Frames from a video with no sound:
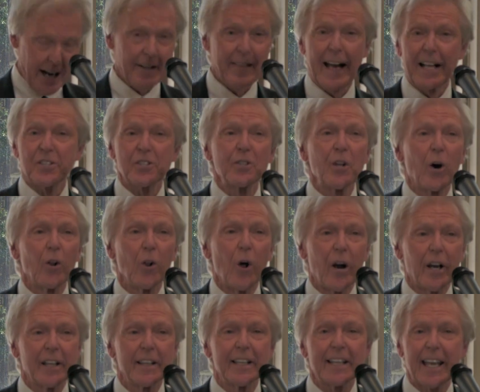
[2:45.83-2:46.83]
uh, that's no
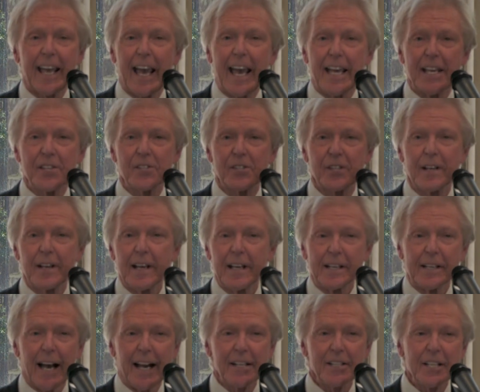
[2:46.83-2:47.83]
longer the case.
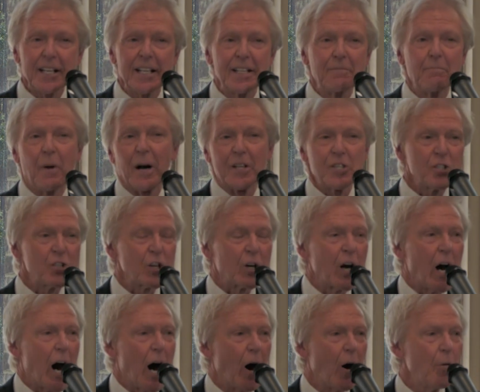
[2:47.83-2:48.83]
19 months
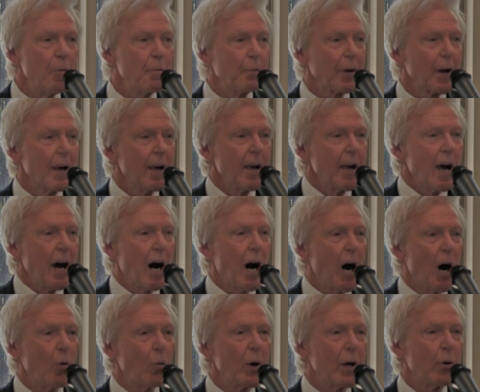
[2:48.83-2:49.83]
ago,
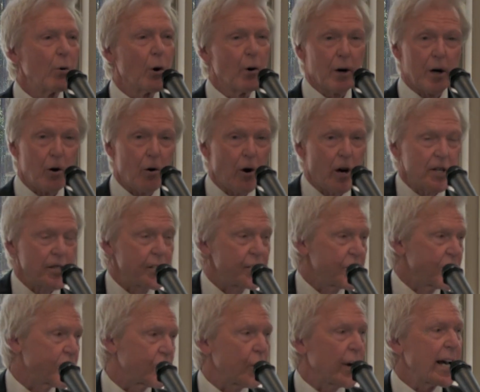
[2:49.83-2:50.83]
uh, we were across the
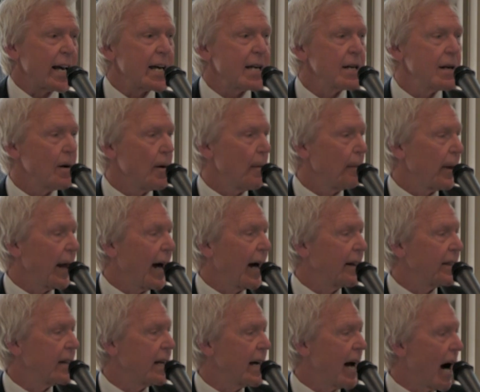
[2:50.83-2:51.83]
street
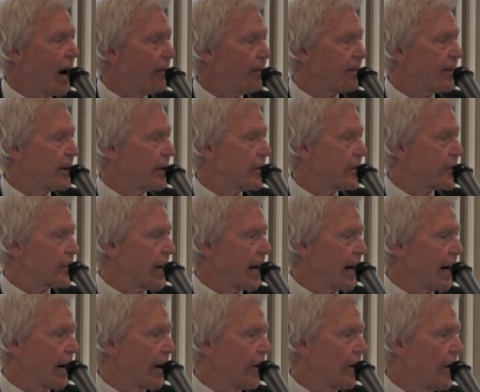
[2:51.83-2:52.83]
at the Outfitter
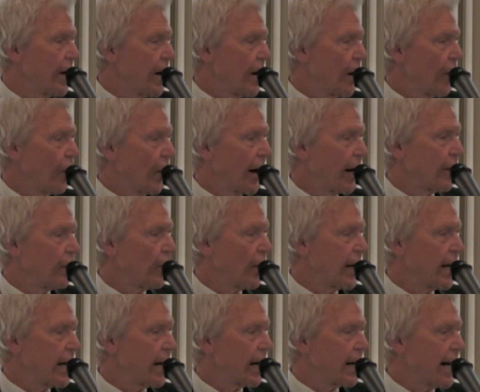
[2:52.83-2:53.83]
Center when
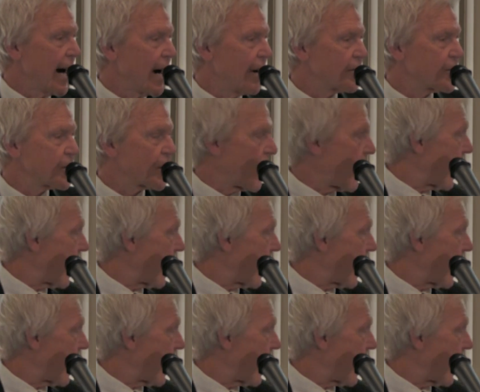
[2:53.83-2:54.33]
we announced